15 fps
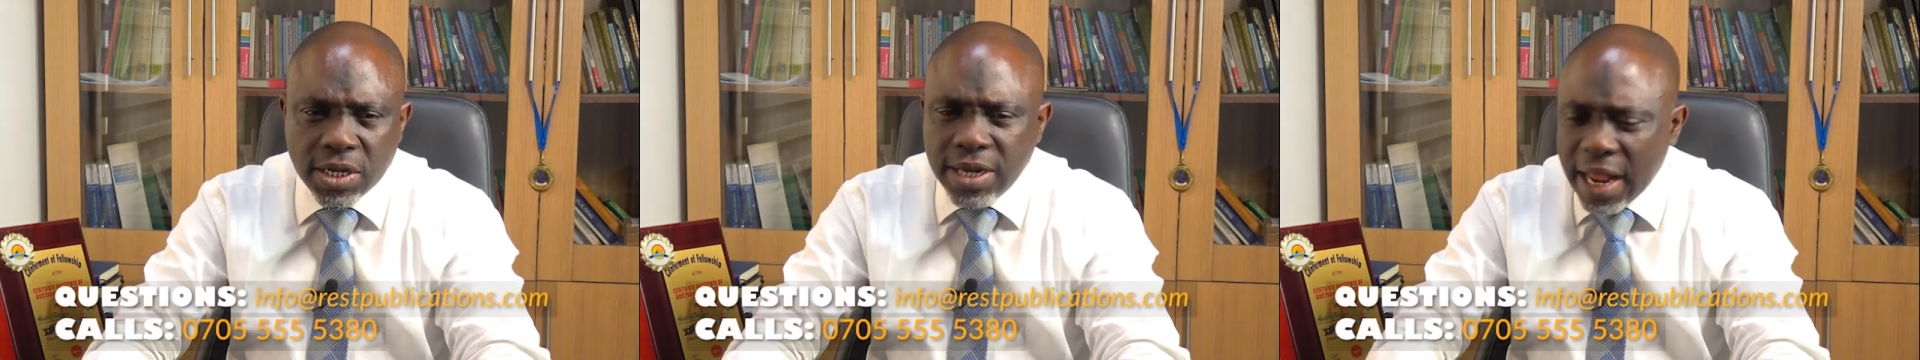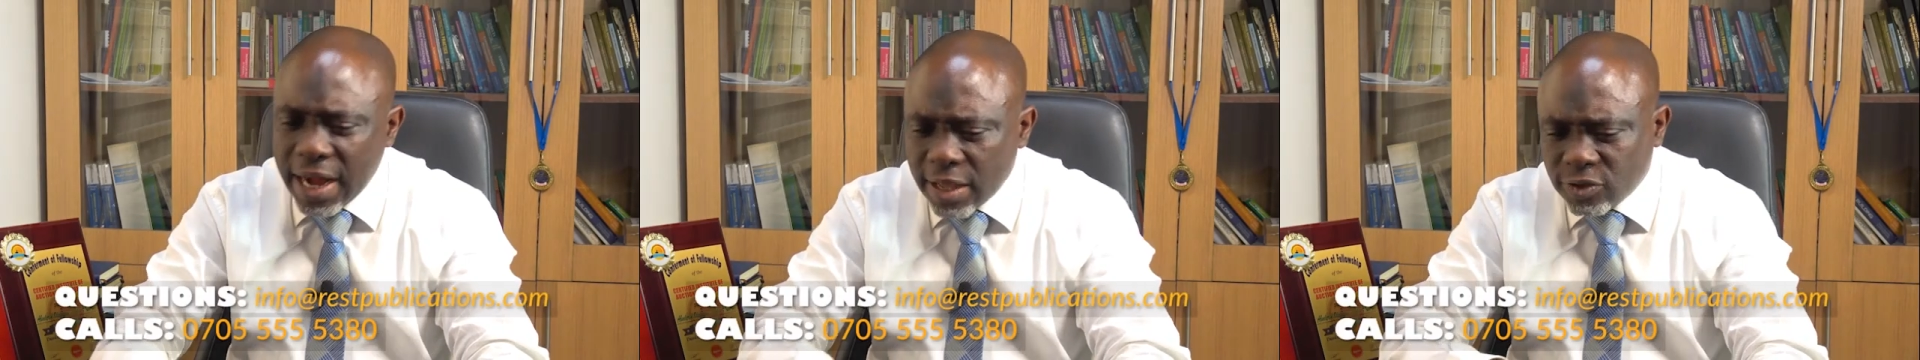
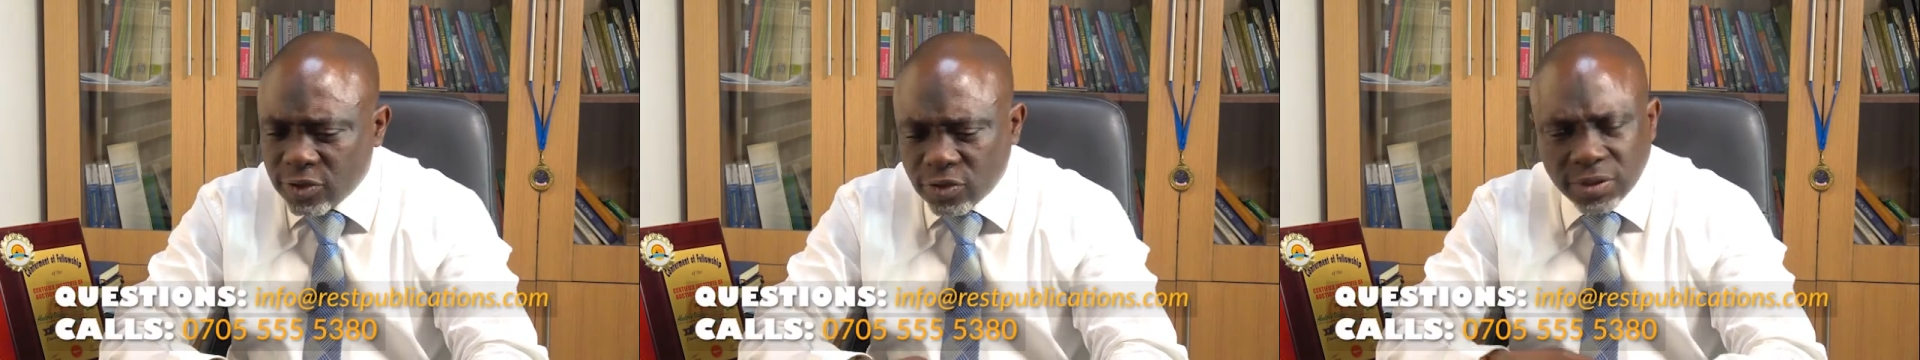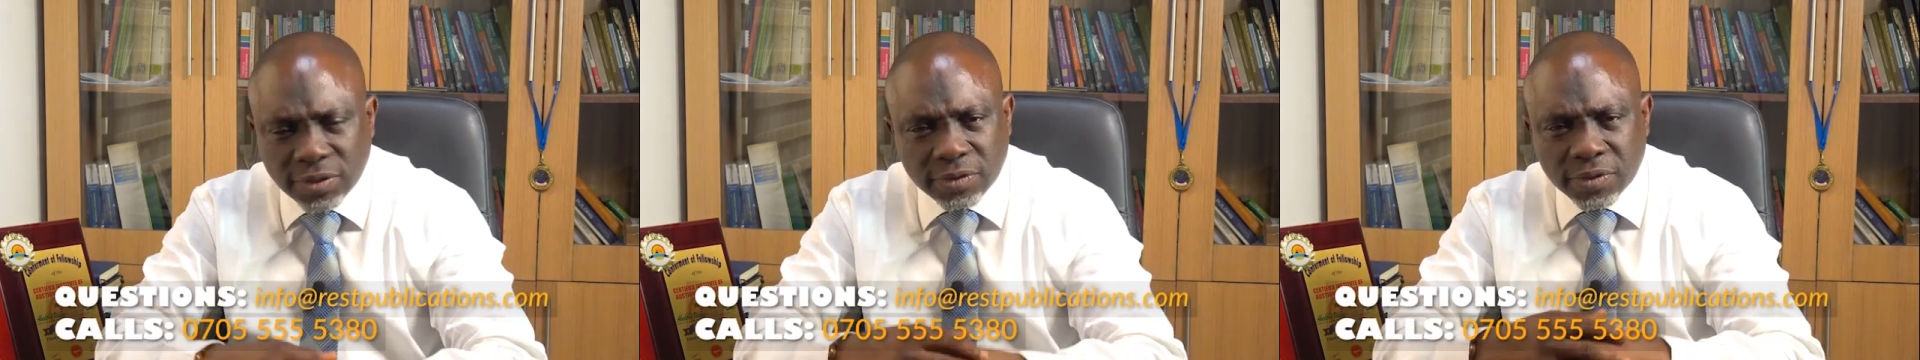There are a
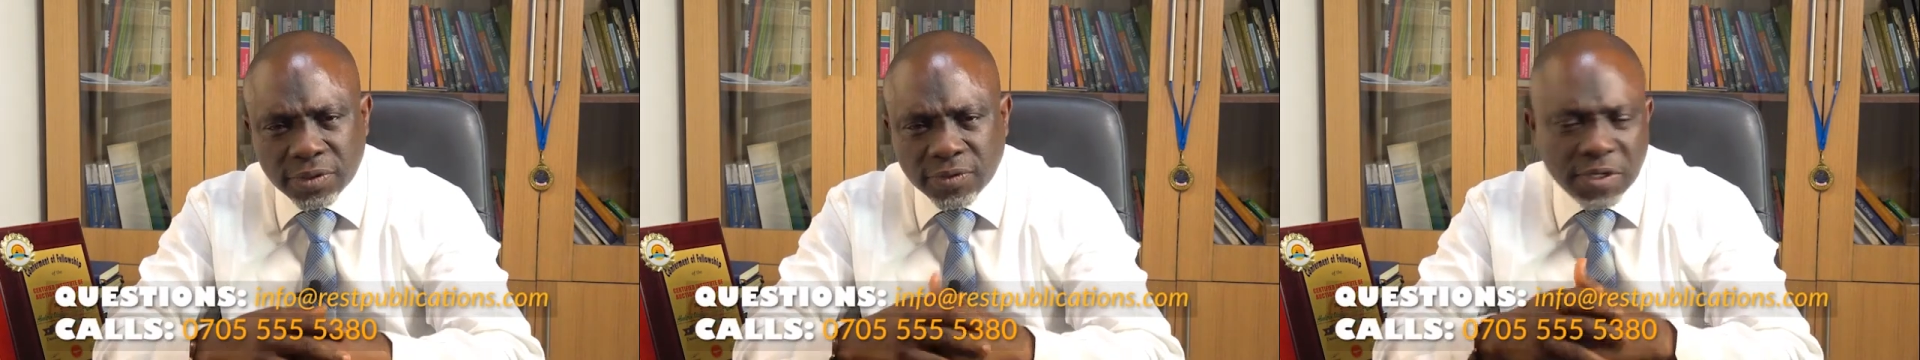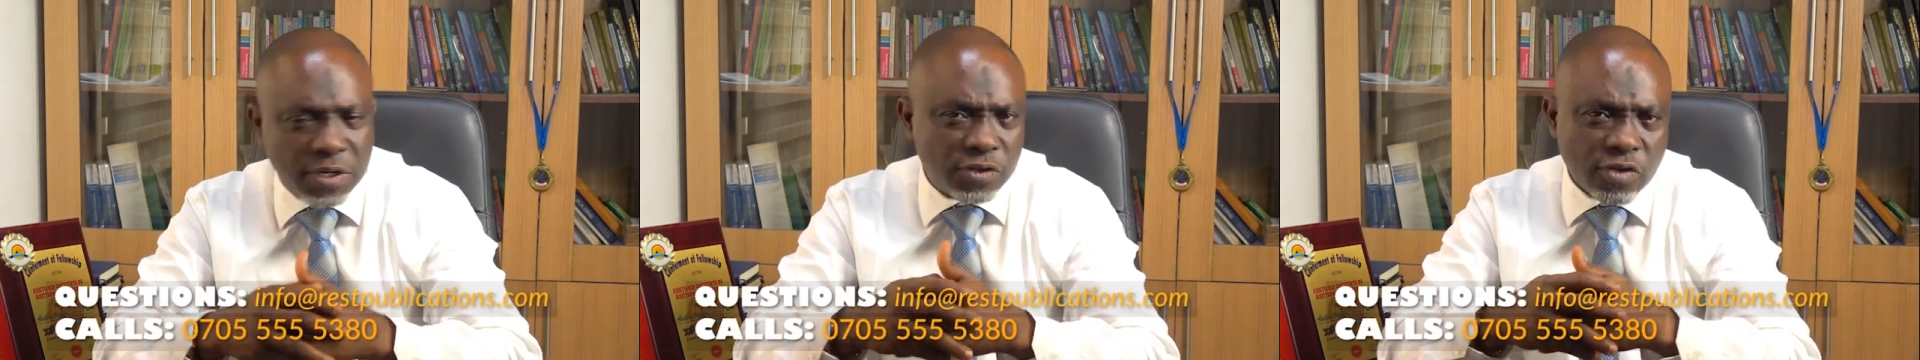
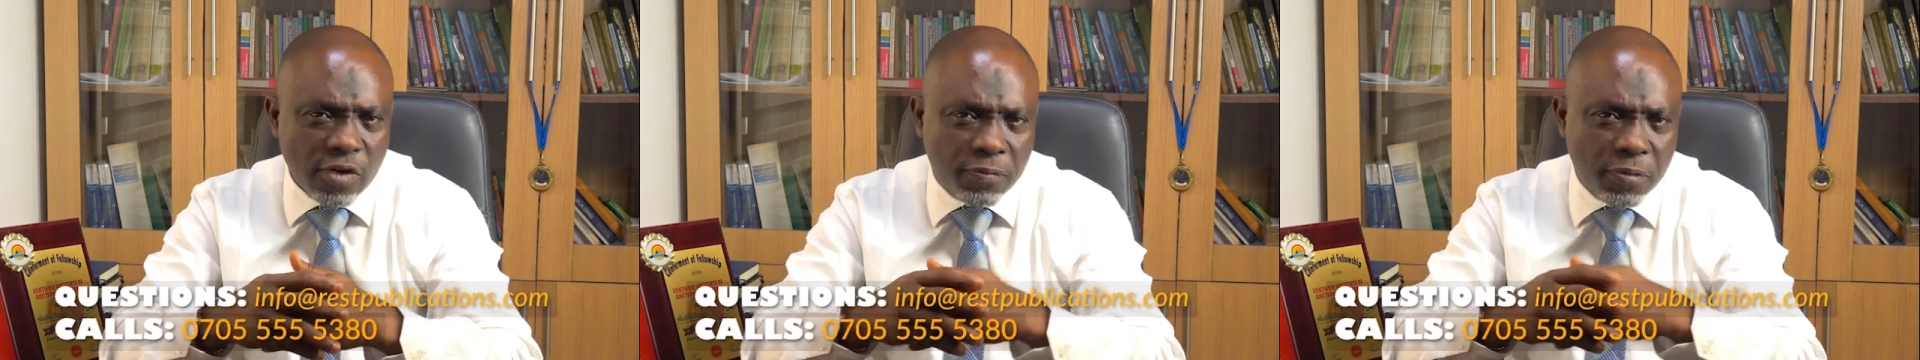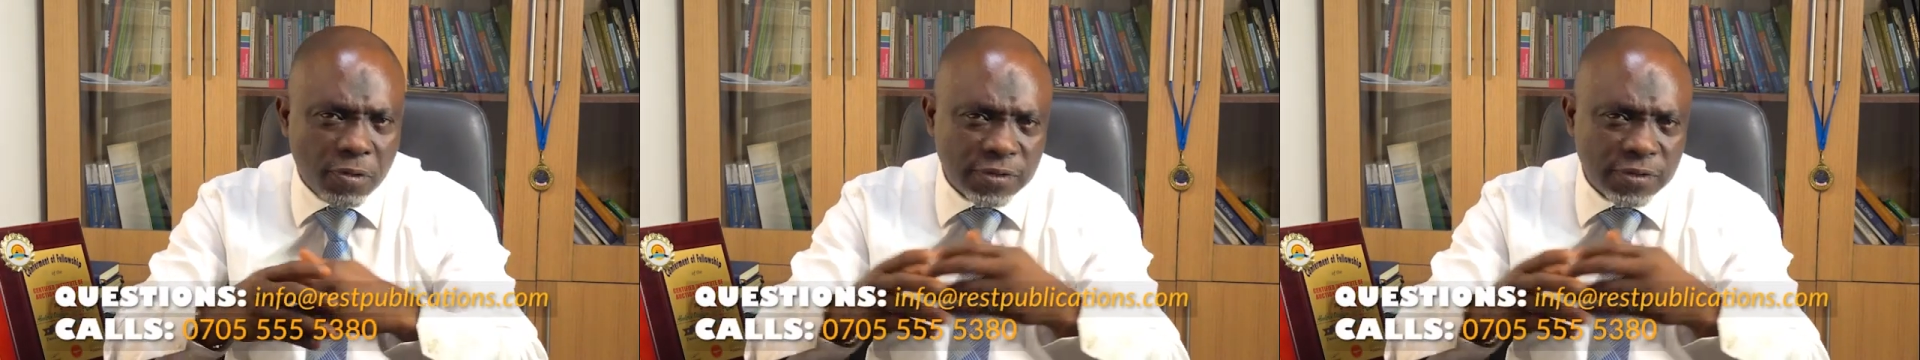series of